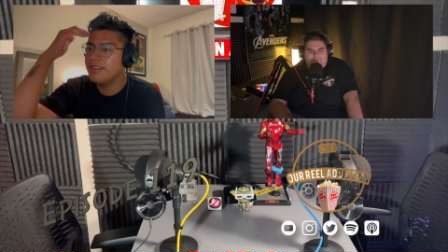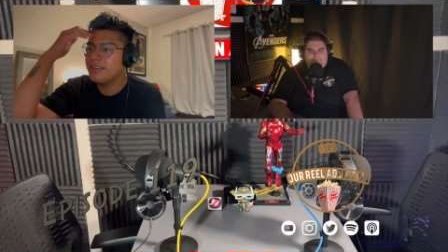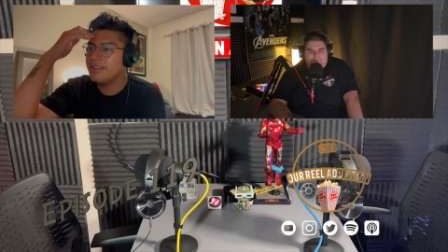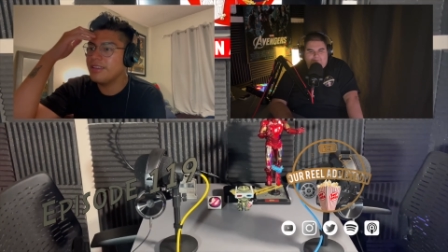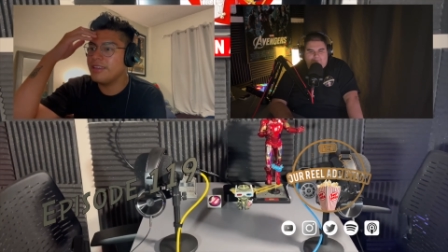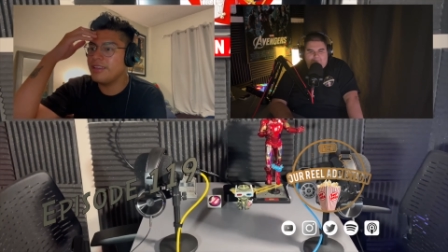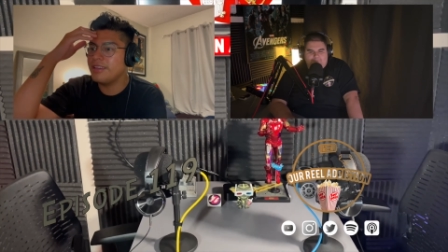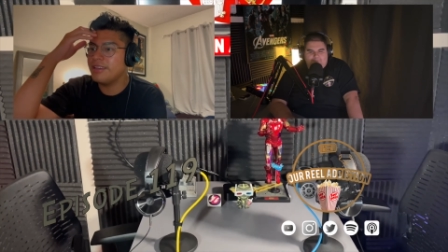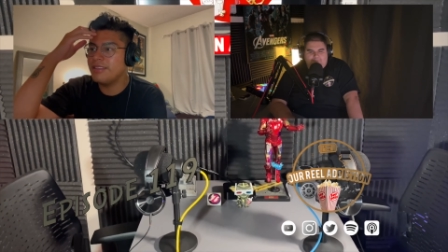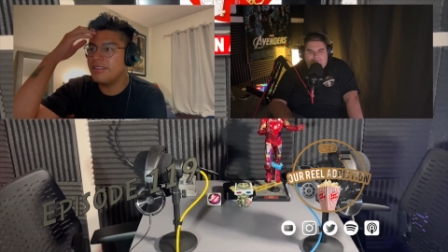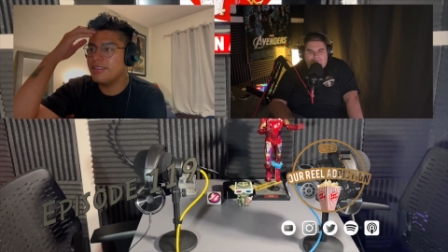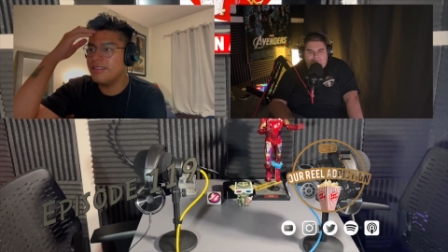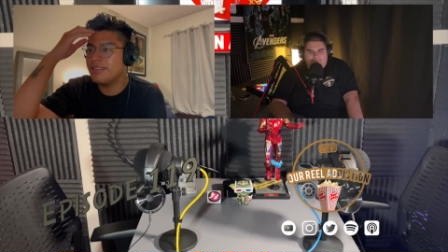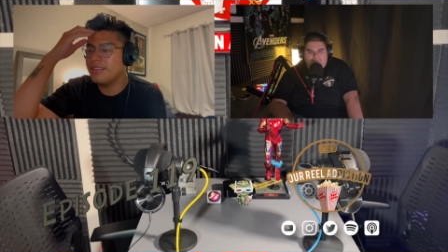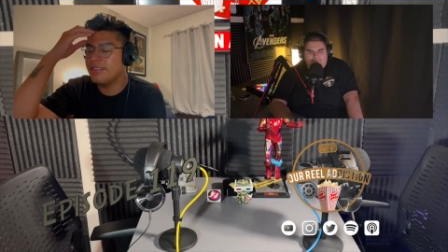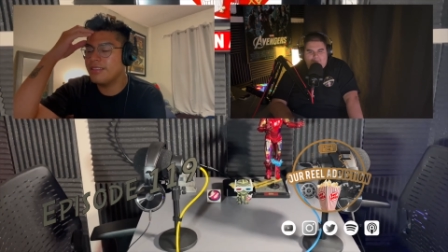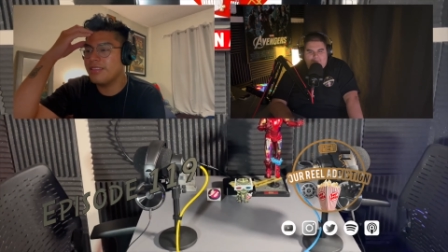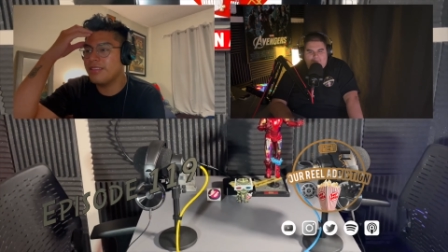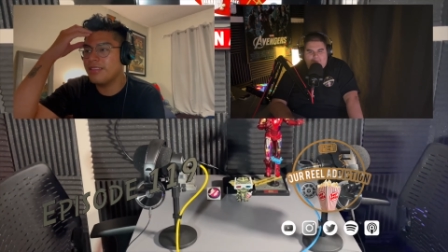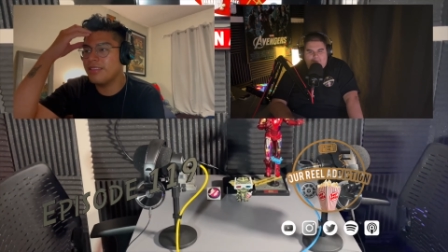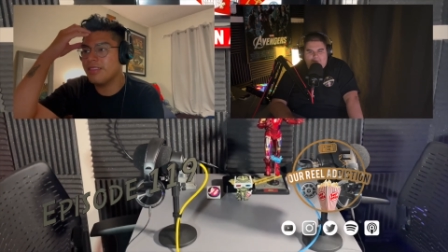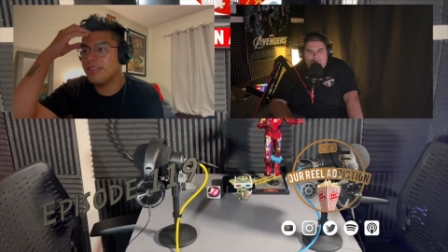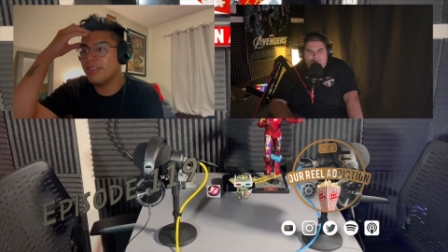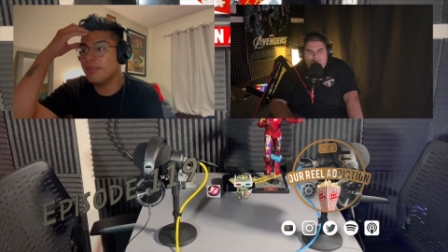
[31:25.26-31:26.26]

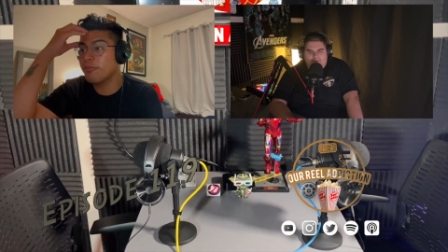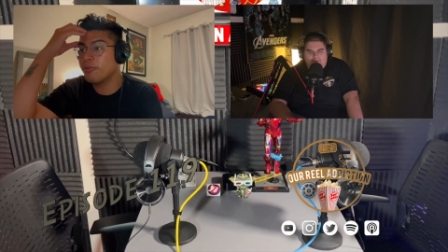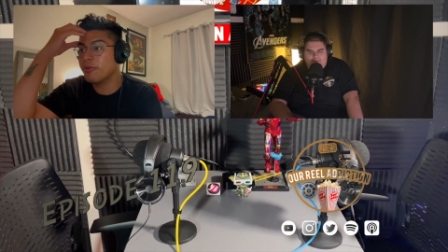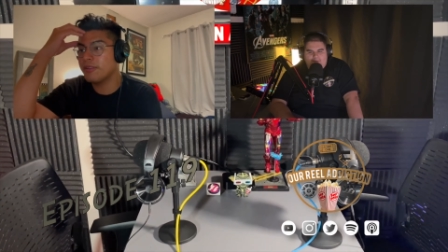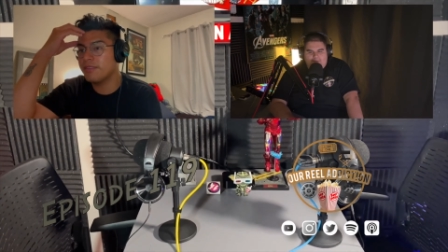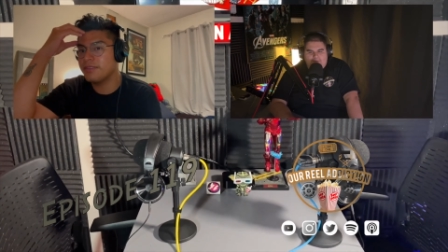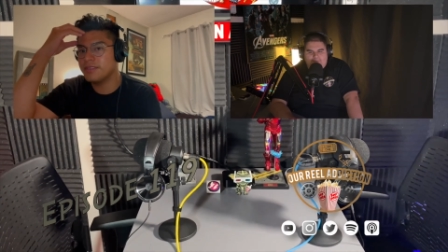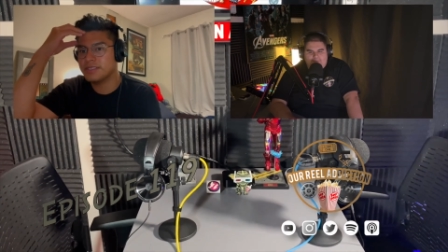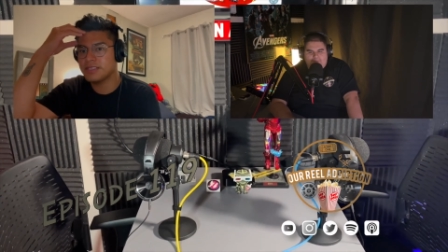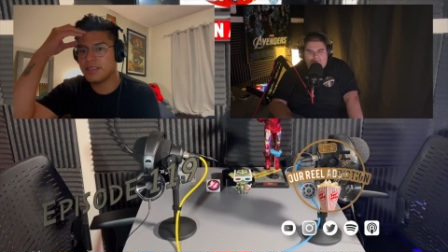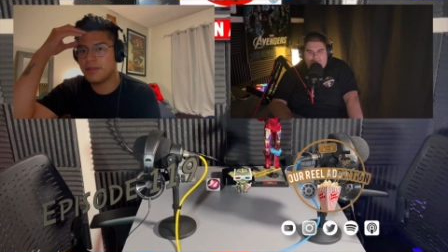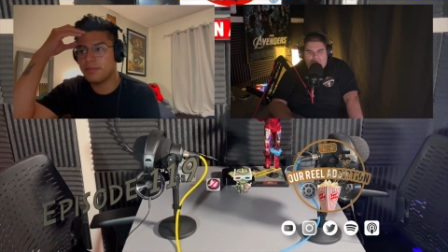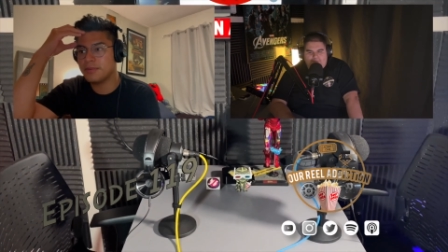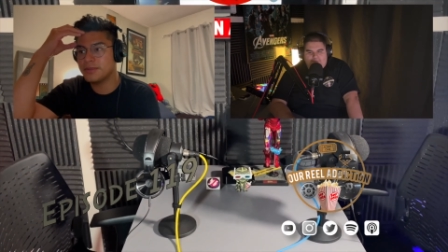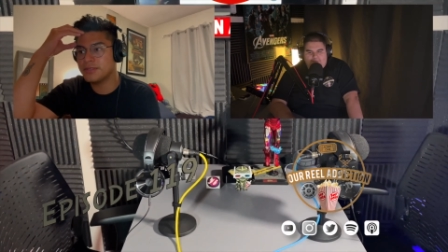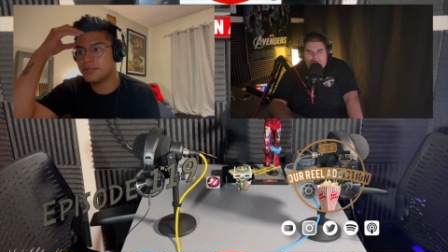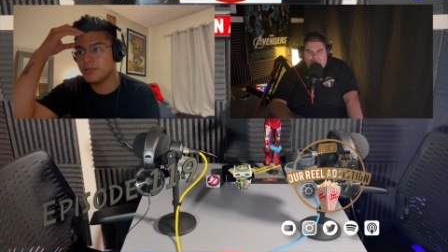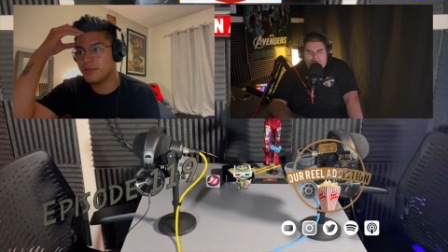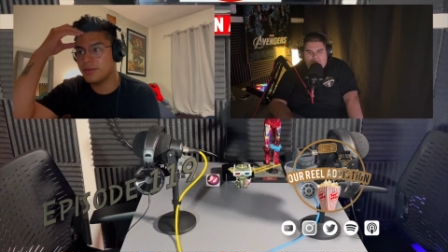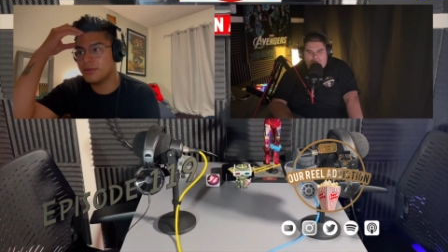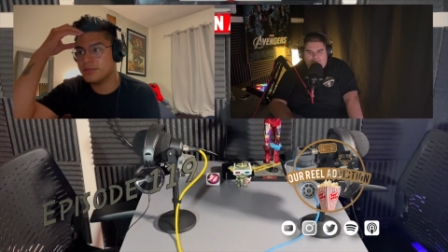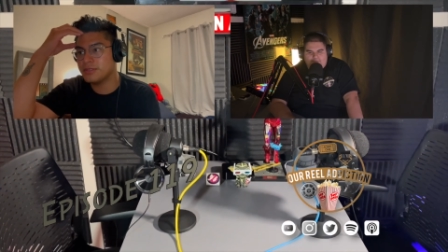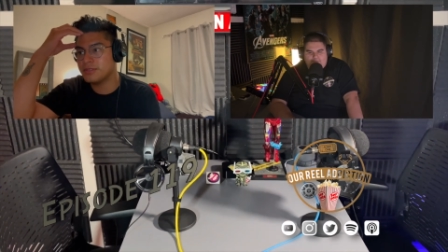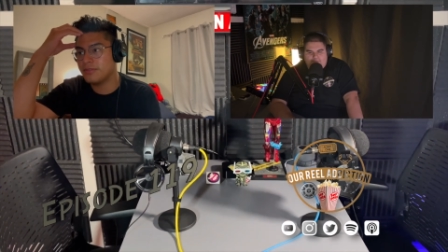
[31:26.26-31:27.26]
in the previous
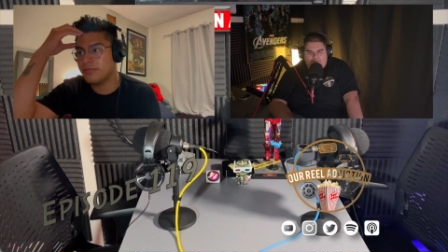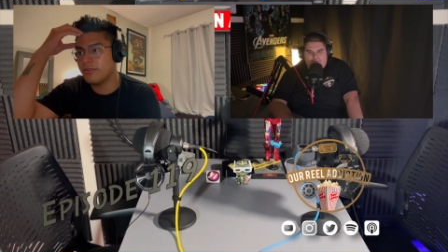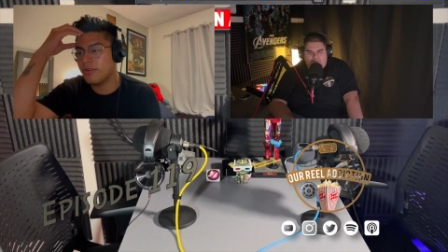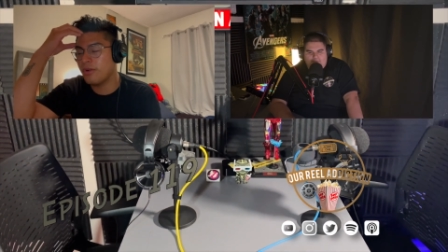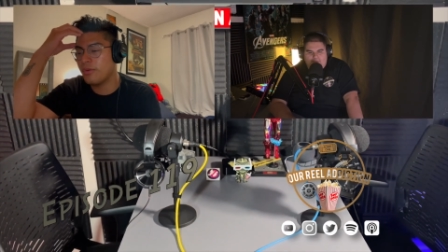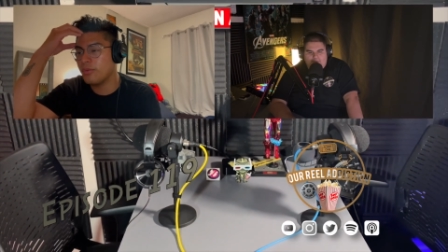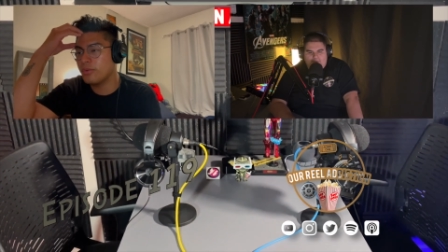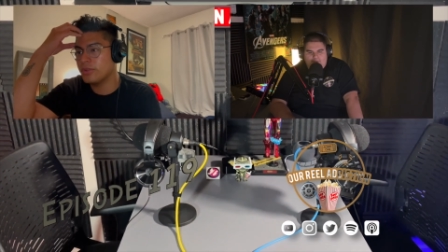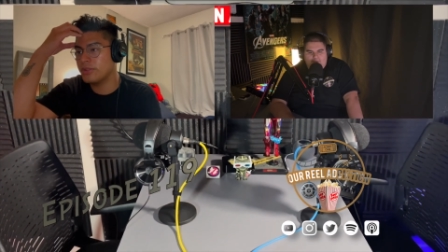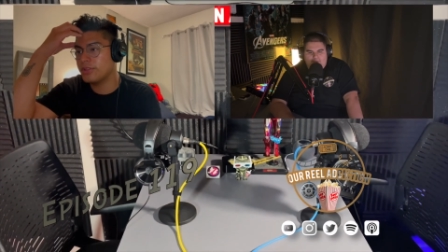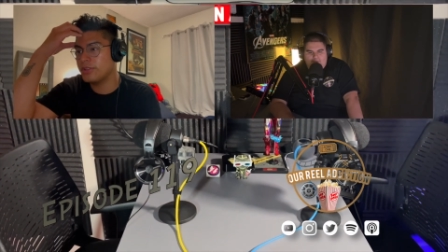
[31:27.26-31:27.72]
episodes of our Real